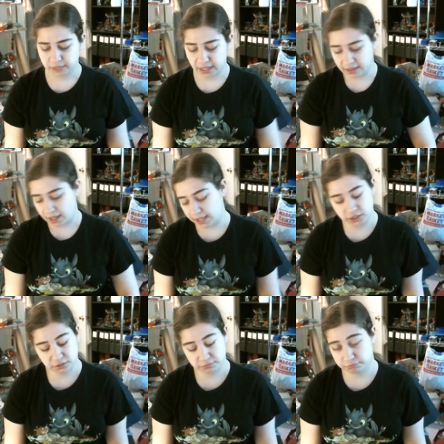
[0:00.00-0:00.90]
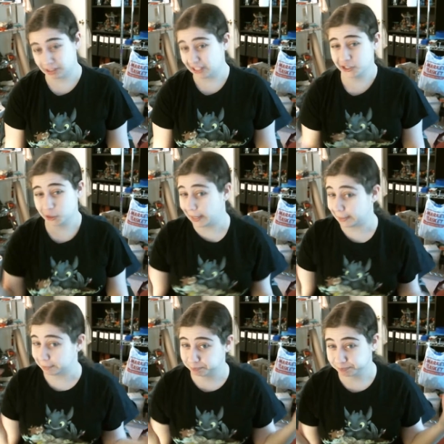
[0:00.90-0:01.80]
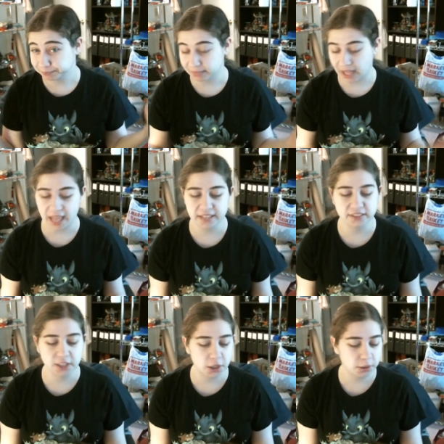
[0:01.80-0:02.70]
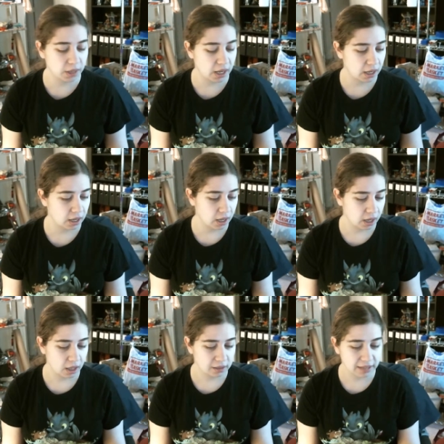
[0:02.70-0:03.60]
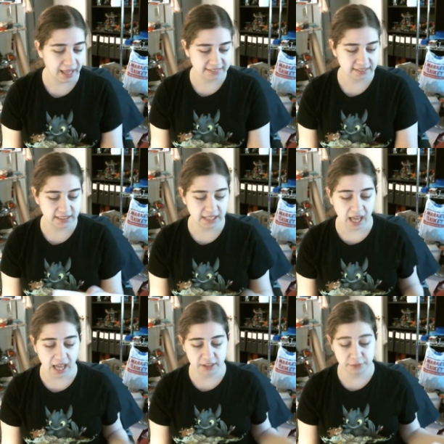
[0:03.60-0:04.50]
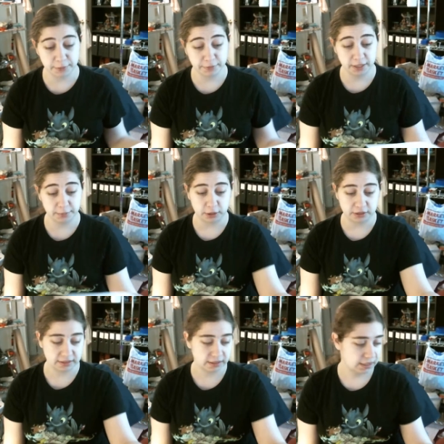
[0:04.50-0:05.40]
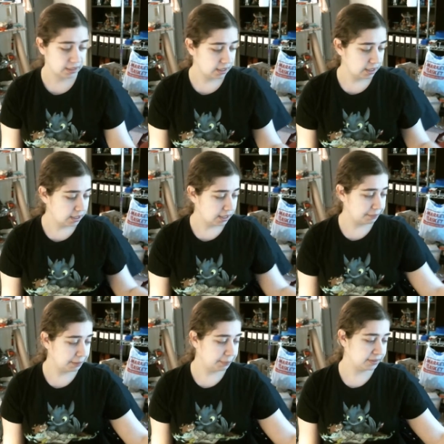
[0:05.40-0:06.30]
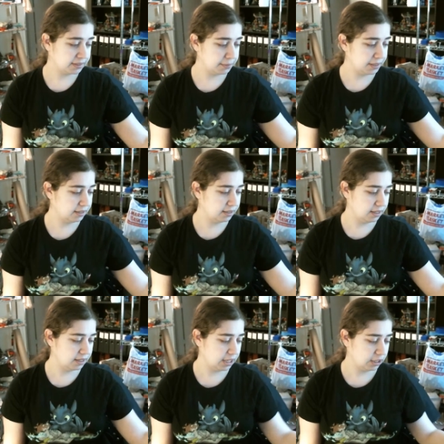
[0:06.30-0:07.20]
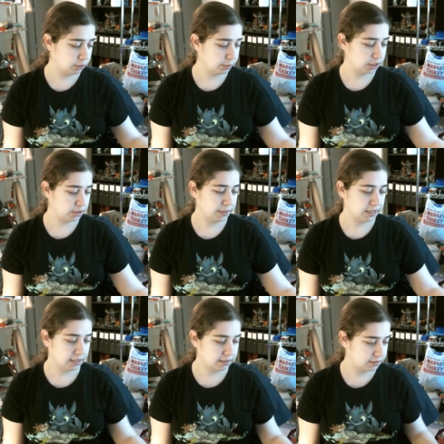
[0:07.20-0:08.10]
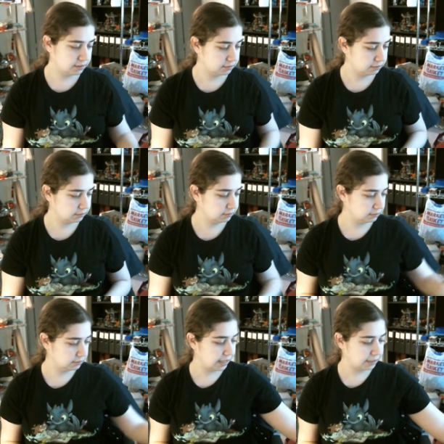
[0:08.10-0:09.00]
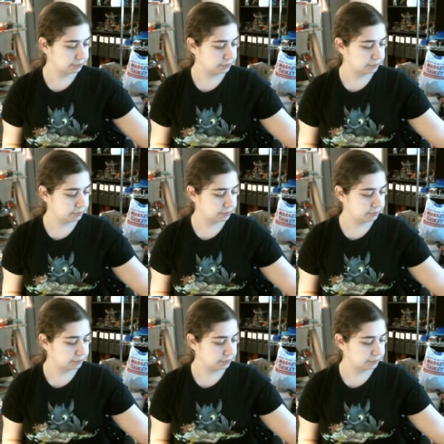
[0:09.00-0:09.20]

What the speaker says: and I just really enjoy it. And so, lastly, I have been reading books. And by books, I mean Kindle books, because, yeah.